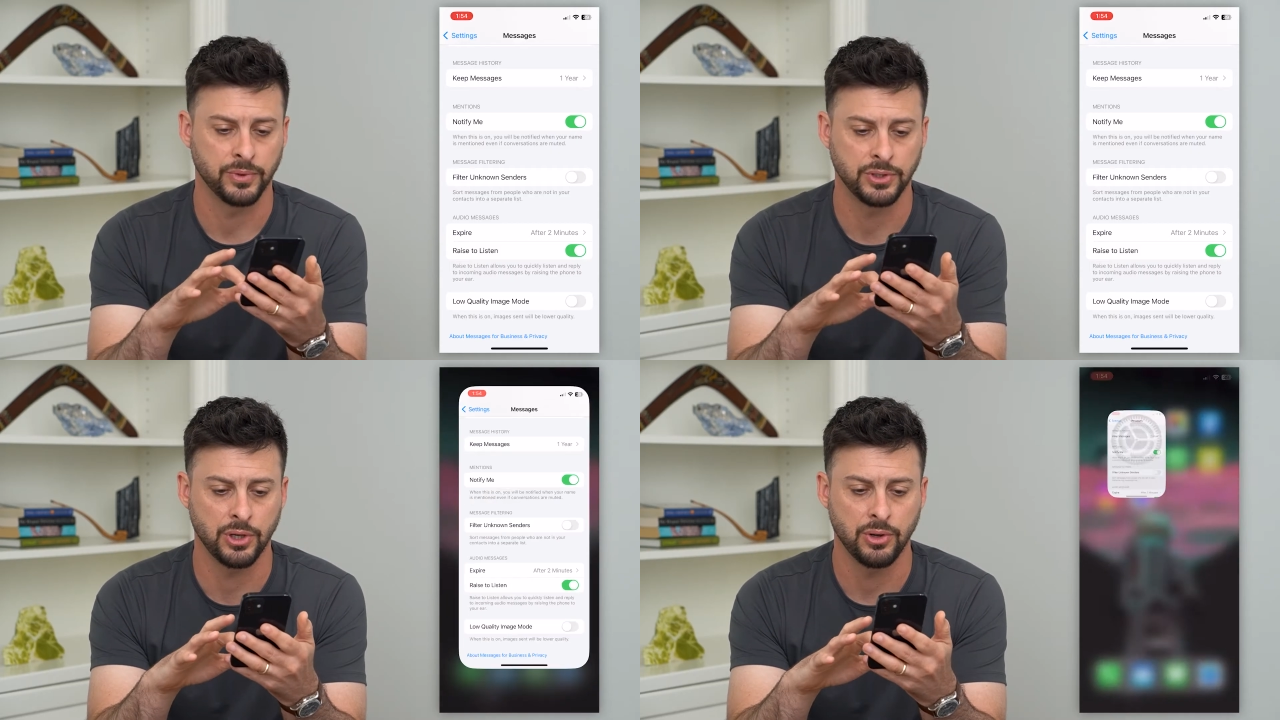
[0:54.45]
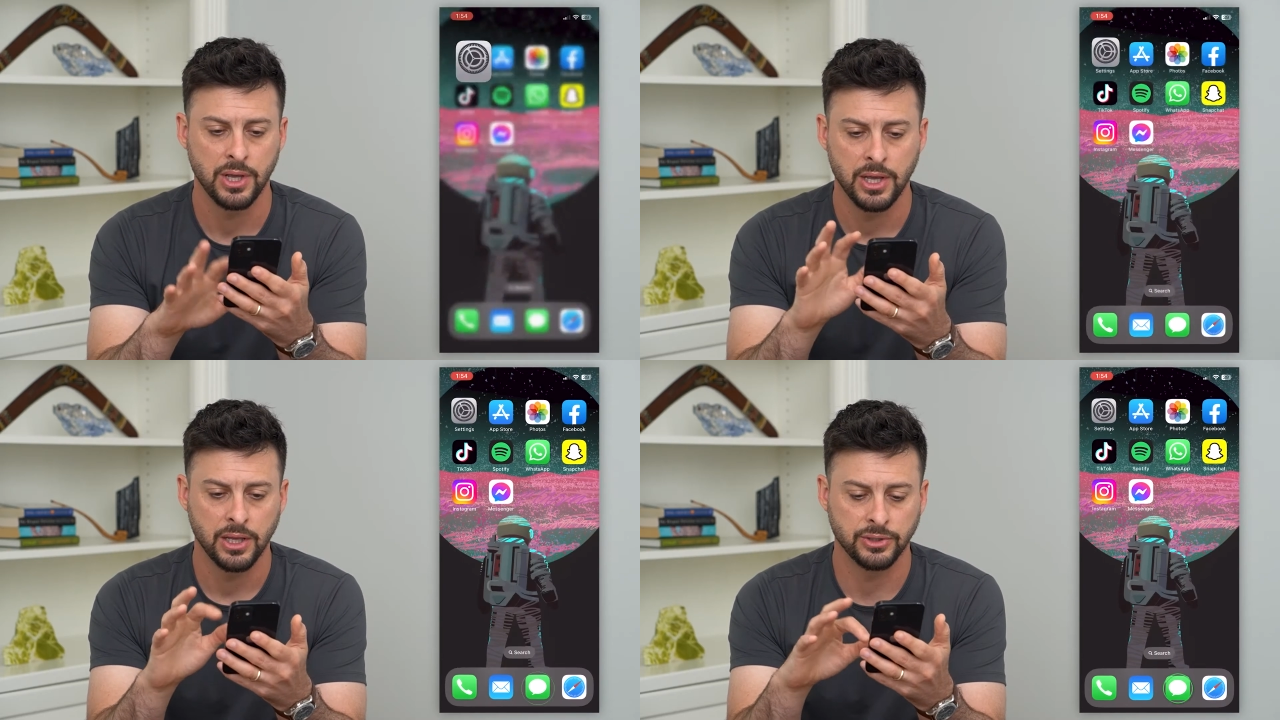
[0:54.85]
So
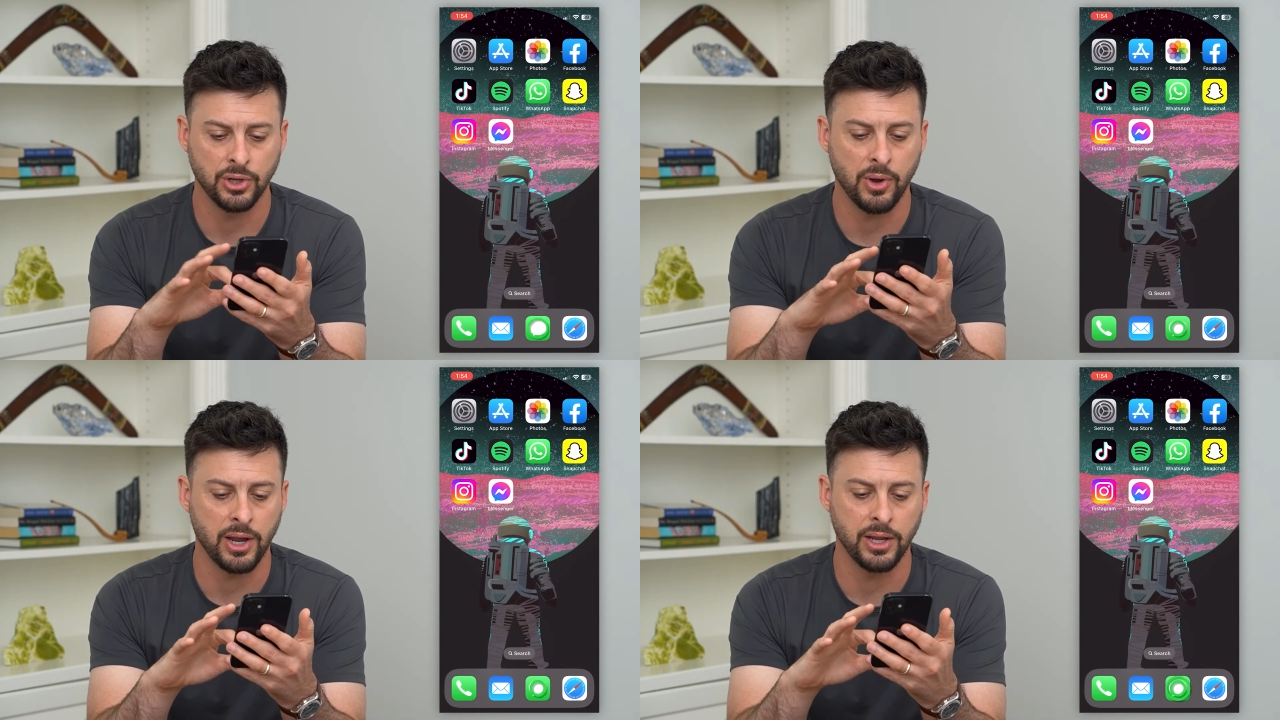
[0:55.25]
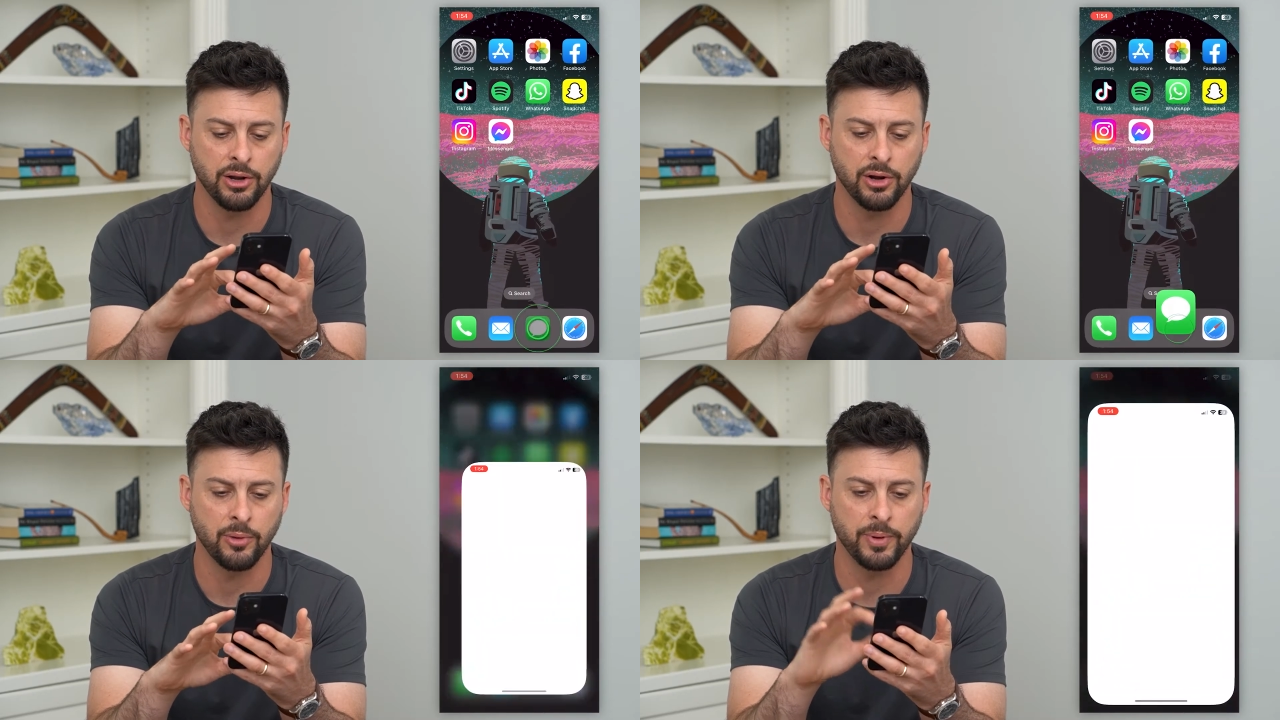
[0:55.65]
let's go out
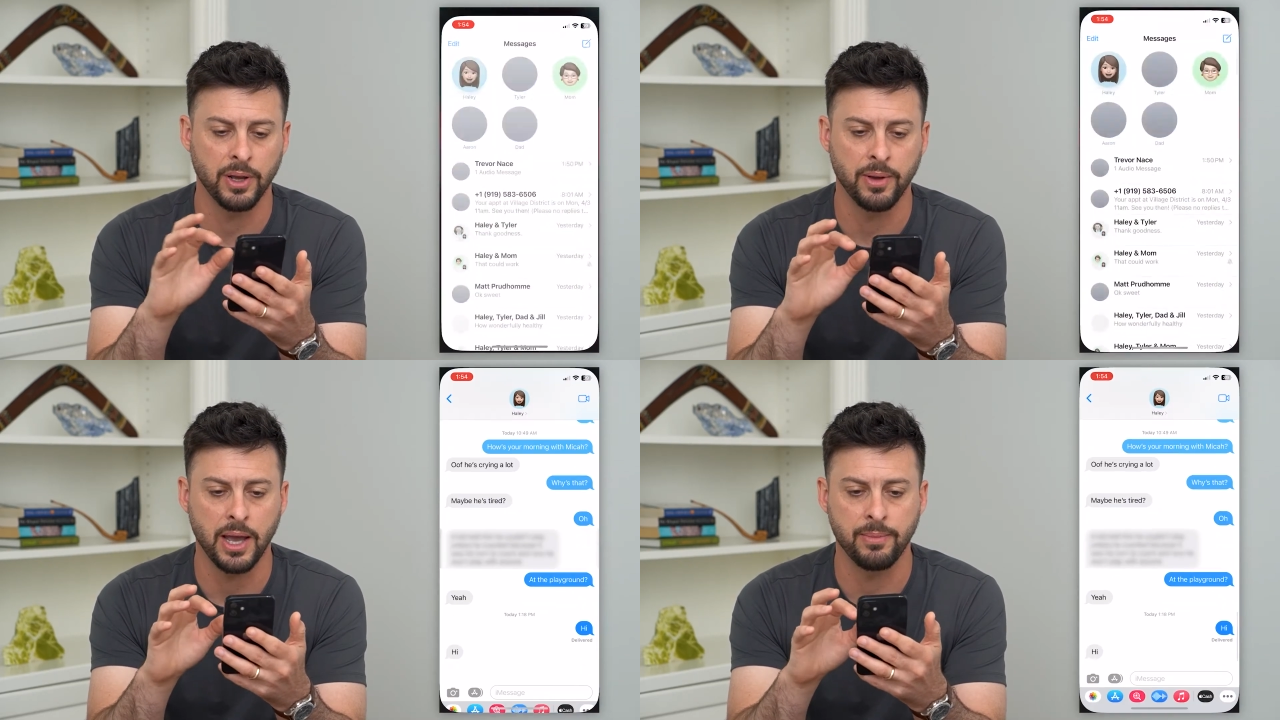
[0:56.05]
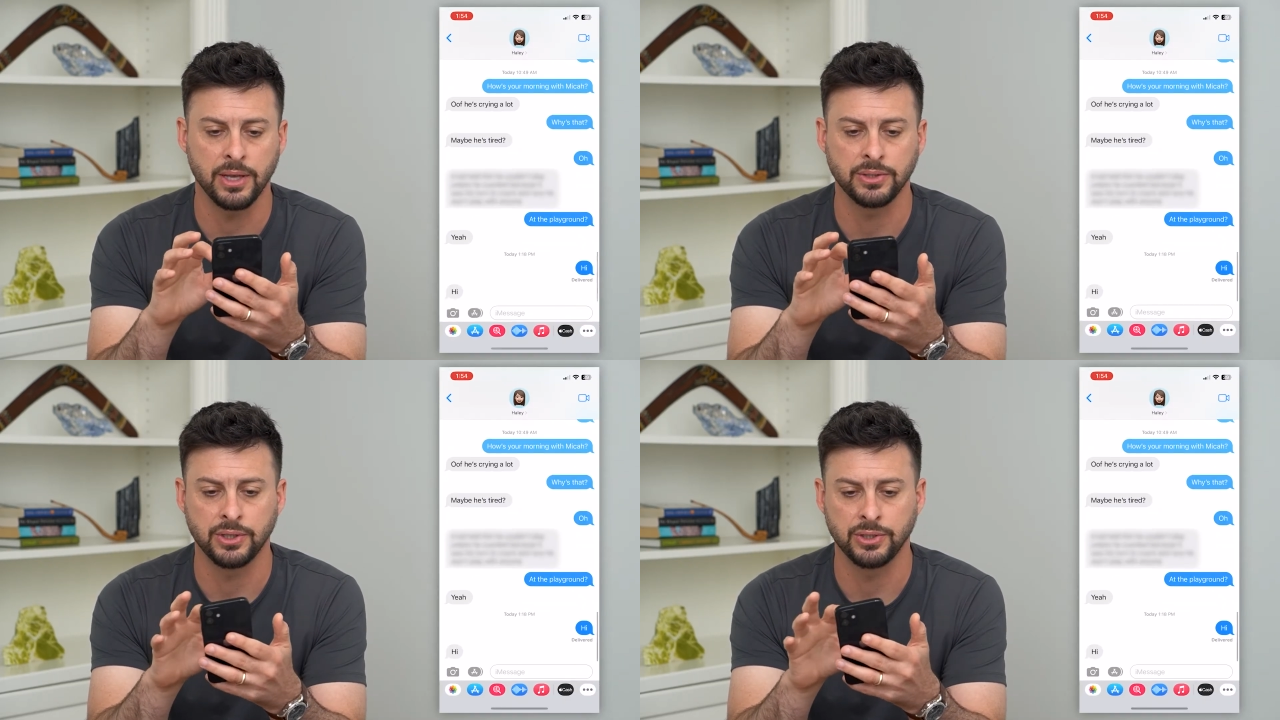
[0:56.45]
here and open up
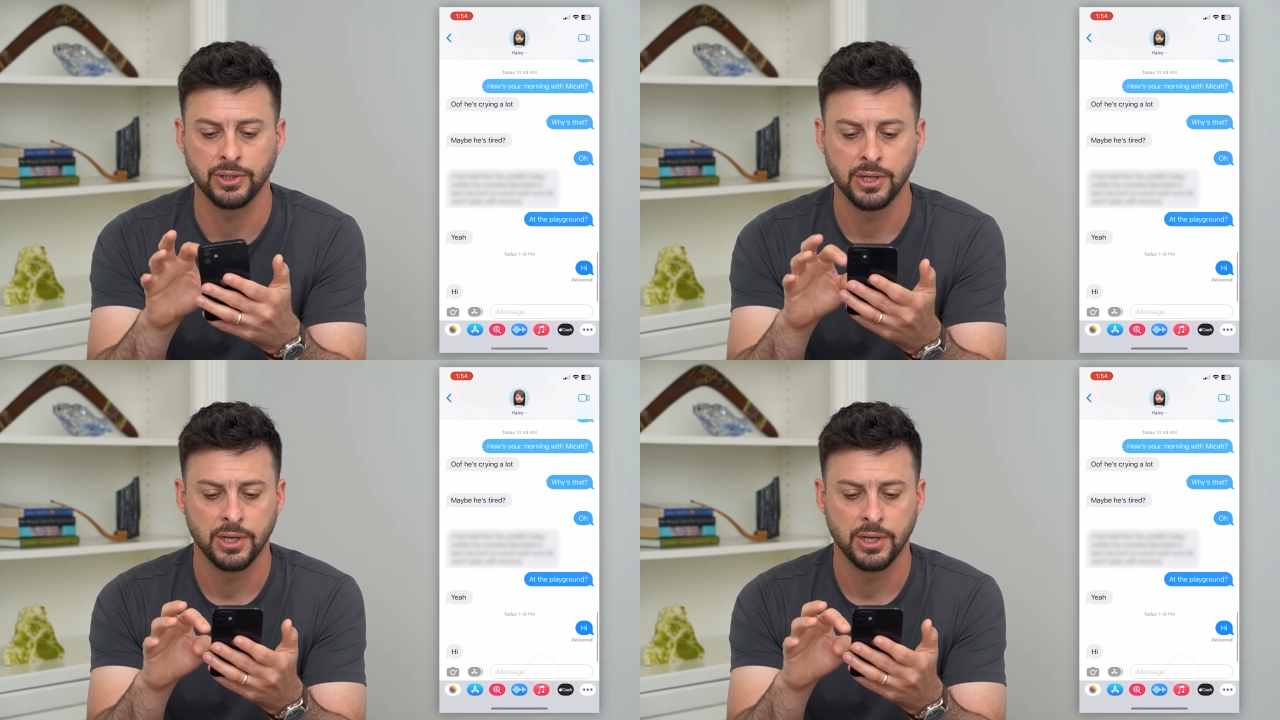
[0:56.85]
iMessage.